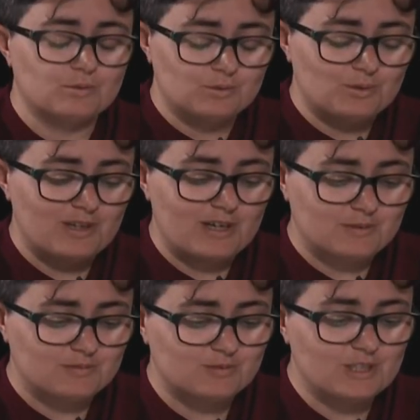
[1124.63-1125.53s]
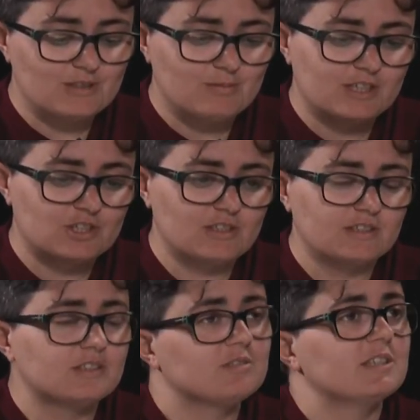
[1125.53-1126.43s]
allow the freedom actually and
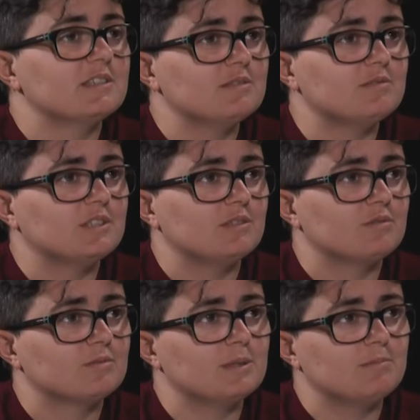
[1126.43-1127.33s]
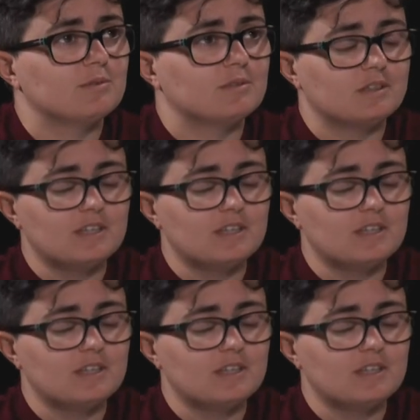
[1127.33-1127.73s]
the creativity for people